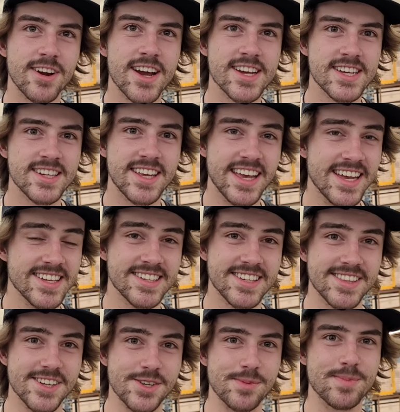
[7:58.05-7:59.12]
Ryan
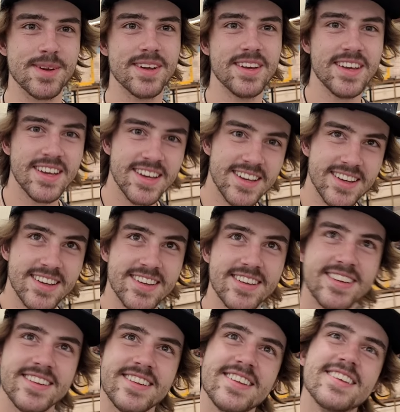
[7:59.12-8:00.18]
Cantilope. Ryan
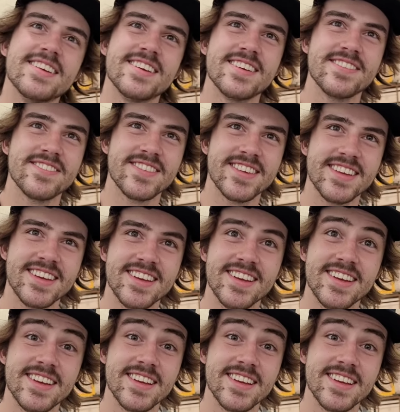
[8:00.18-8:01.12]
Cantilope. What do you do on your